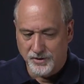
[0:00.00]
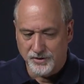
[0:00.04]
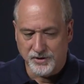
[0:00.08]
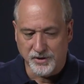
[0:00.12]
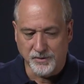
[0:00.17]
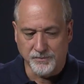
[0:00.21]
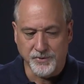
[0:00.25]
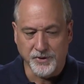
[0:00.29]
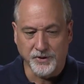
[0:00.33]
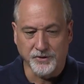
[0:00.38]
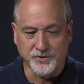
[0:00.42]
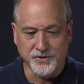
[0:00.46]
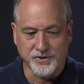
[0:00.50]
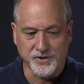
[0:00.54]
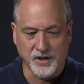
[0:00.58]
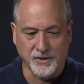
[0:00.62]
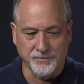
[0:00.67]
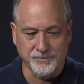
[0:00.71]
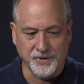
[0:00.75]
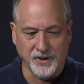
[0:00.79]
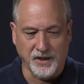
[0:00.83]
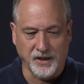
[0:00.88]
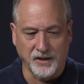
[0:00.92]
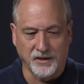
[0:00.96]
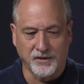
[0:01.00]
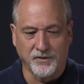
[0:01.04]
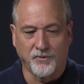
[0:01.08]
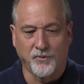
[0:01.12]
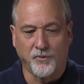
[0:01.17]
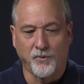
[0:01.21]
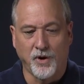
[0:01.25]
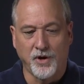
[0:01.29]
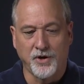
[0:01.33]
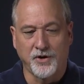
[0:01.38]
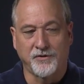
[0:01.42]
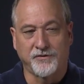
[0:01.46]
to build something
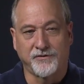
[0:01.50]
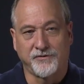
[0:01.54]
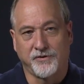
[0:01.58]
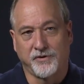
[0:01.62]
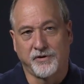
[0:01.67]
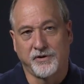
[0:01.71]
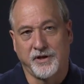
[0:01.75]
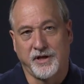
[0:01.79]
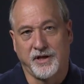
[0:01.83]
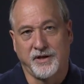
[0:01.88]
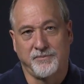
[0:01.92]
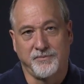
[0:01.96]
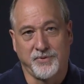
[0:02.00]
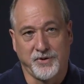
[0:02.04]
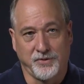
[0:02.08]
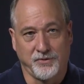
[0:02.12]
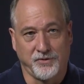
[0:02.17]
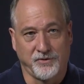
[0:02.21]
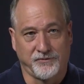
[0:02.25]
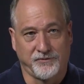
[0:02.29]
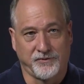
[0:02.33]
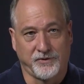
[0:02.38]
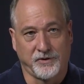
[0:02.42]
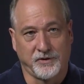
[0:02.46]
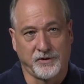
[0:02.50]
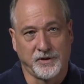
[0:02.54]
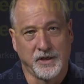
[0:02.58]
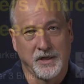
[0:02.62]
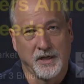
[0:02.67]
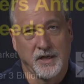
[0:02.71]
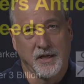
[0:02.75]
wonderful and beautiful.